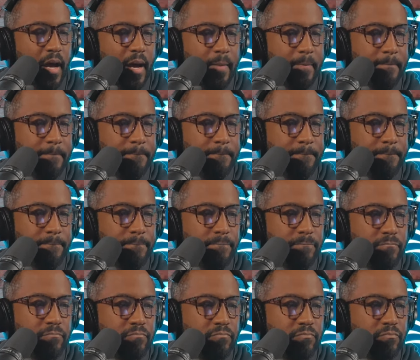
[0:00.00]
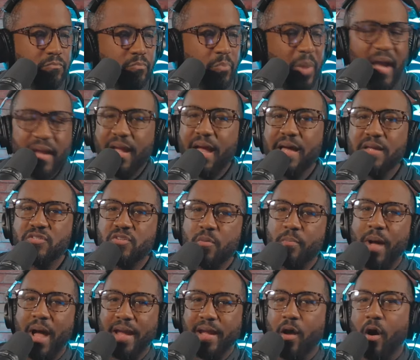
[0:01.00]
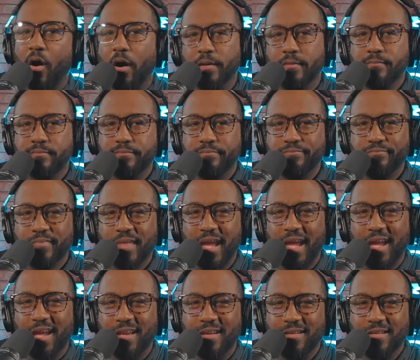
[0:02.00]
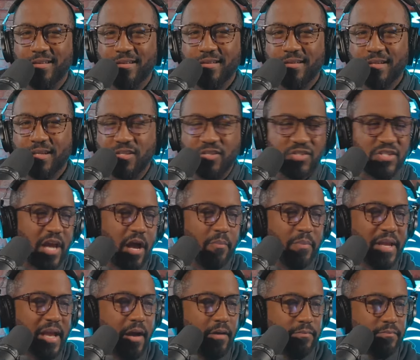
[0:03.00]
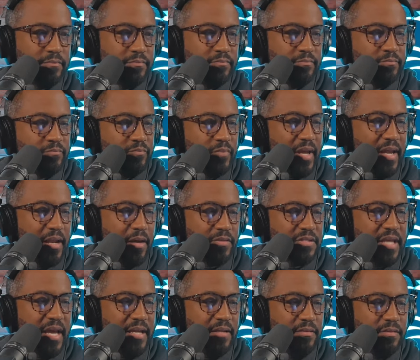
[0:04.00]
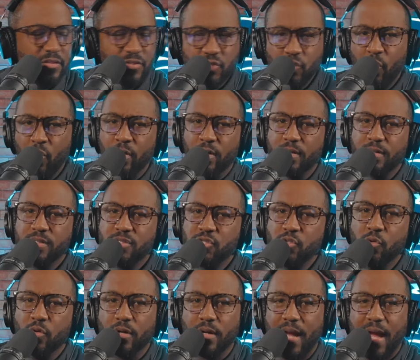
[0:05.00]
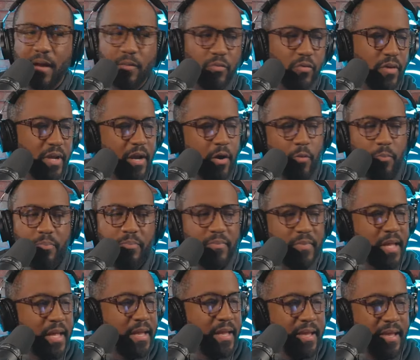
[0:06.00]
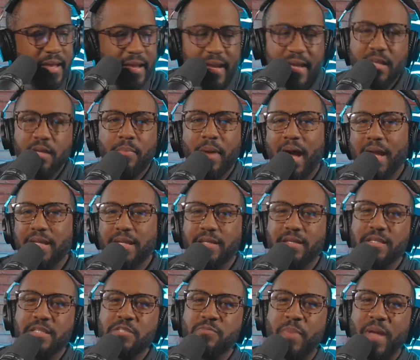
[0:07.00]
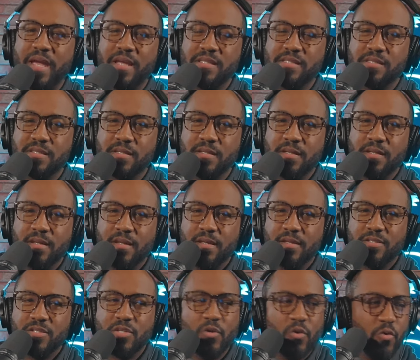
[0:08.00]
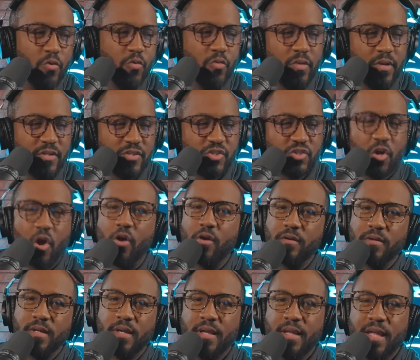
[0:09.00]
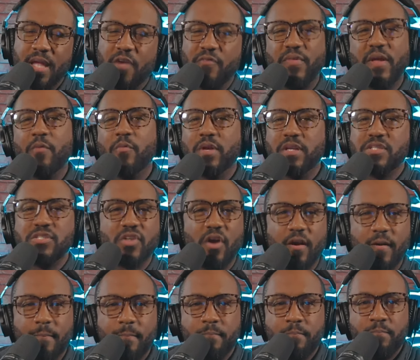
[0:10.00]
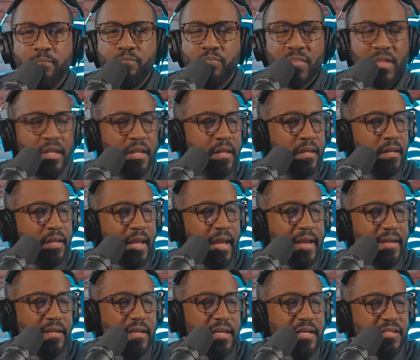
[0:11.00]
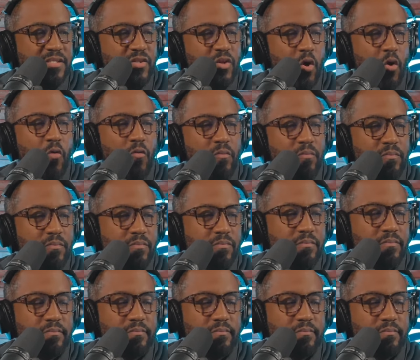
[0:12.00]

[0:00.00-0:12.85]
Um, bygones are bygone. And could you shout me out? And I was like, sure, sure. I will help anybody in this space to start if they want to start. And he's no